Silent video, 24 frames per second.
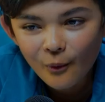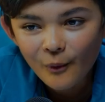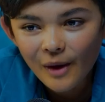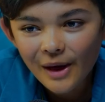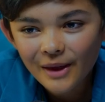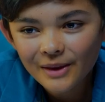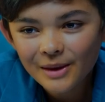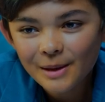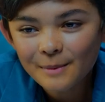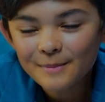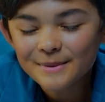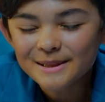
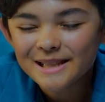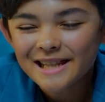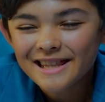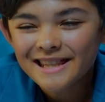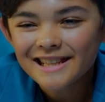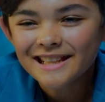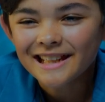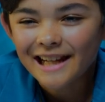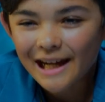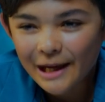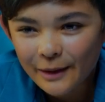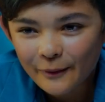Welcome to
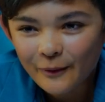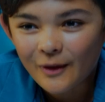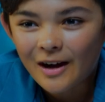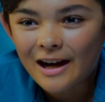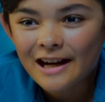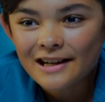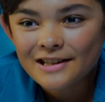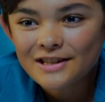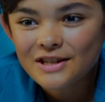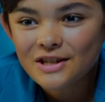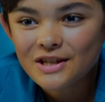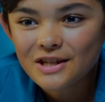the Night
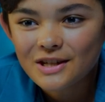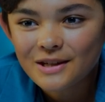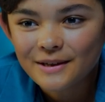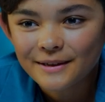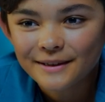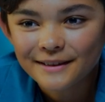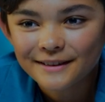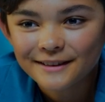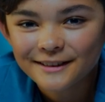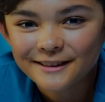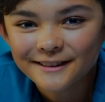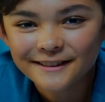Watch.
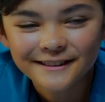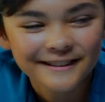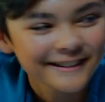Ooh,